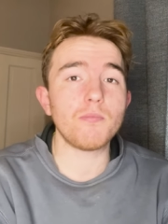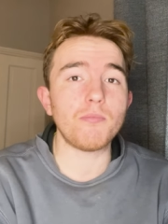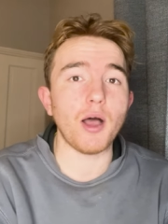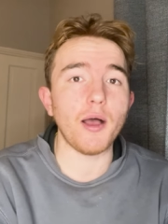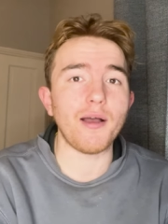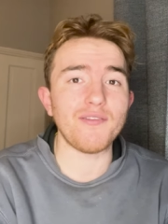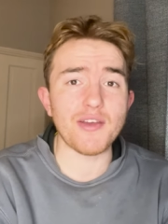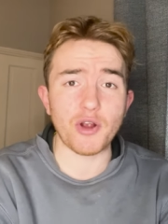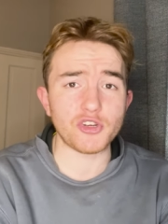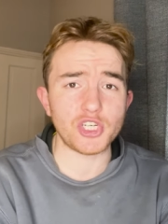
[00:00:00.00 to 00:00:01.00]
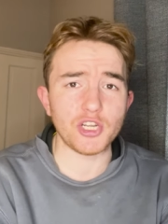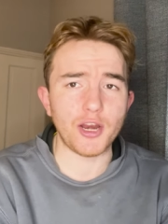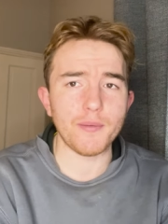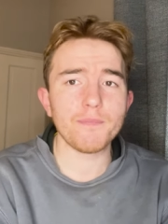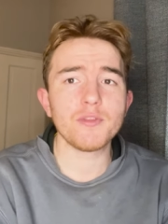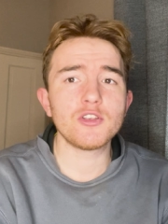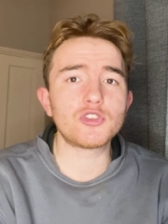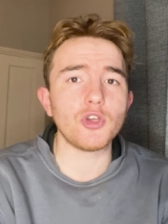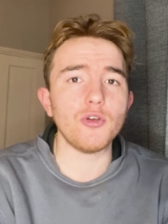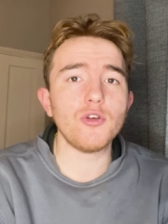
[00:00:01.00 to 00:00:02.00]
but I've never actually done it.
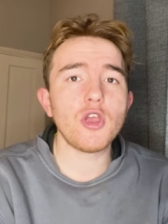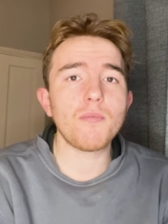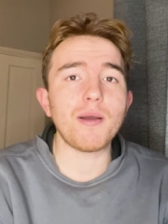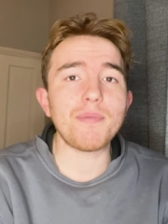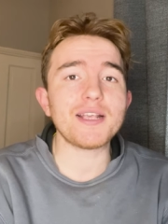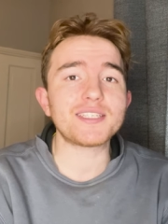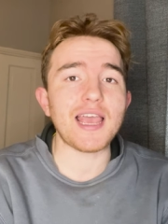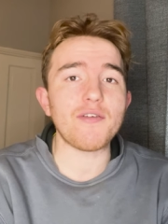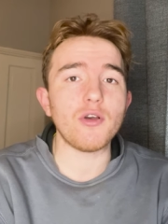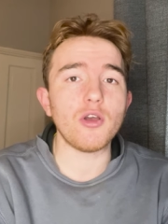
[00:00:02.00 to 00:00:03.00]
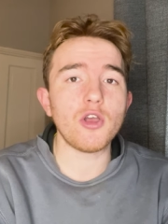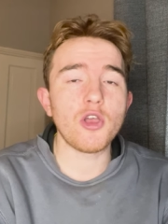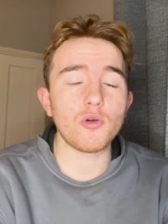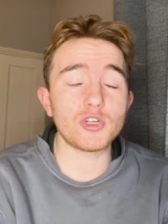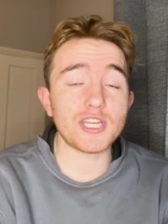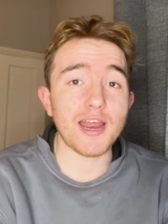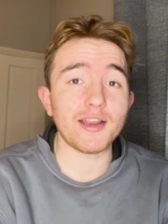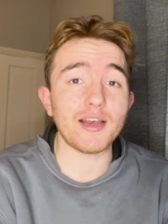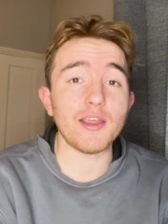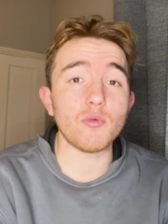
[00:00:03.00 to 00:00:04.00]
So my best ever,
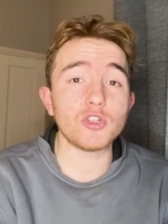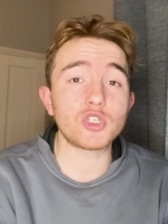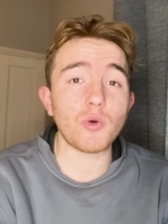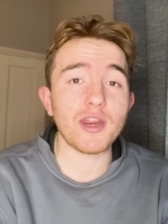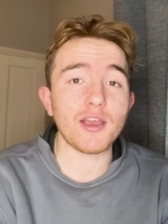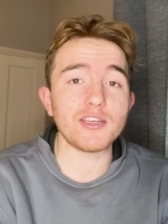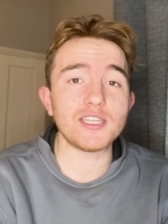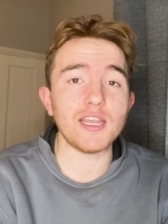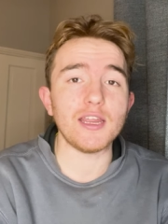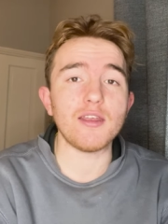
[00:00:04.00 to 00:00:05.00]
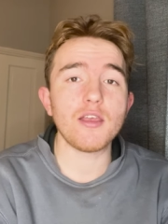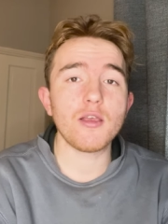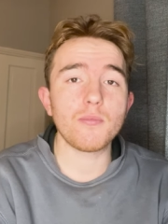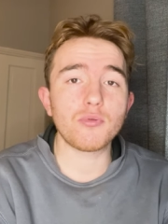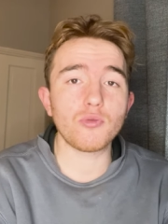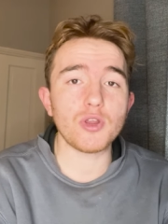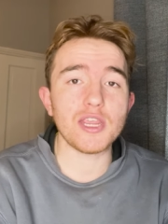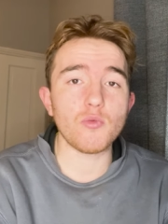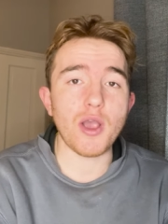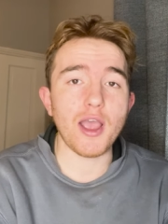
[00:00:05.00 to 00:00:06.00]
technically, it was 2019 pre
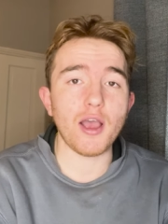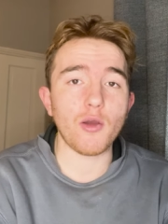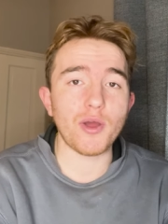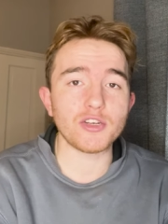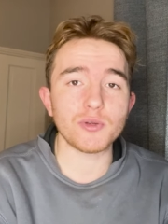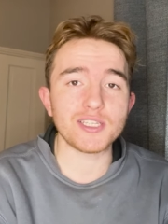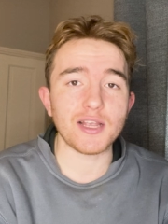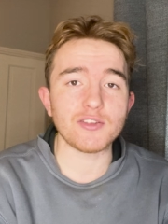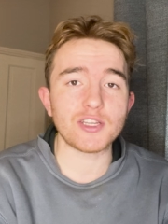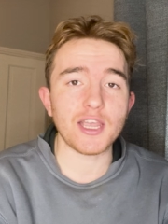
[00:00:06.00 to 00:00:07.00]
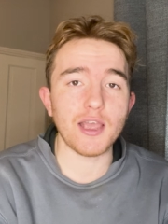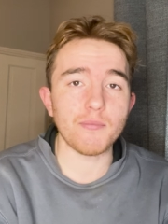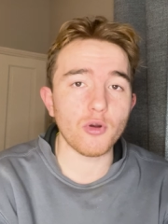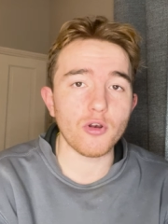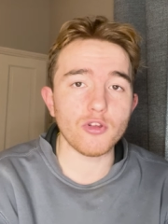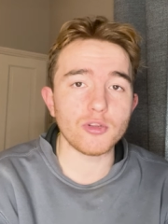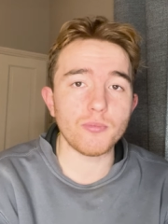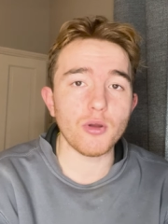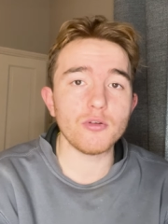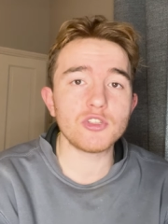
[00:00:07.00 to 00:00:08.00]
where I went to intensive care, broke loads of
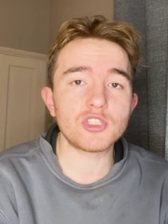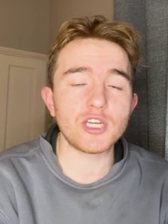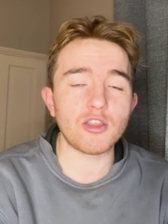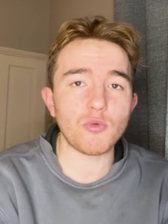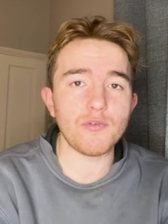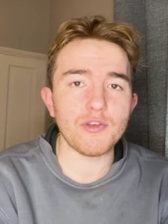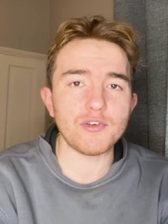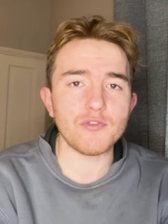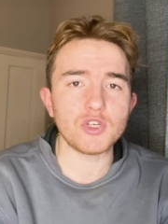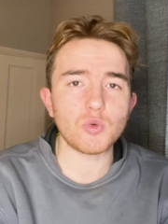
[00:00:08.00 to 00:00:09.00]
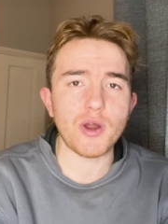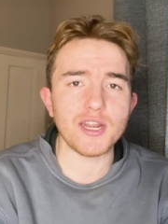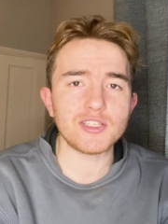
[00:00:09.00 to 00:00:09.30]
bones, did 350 for 20,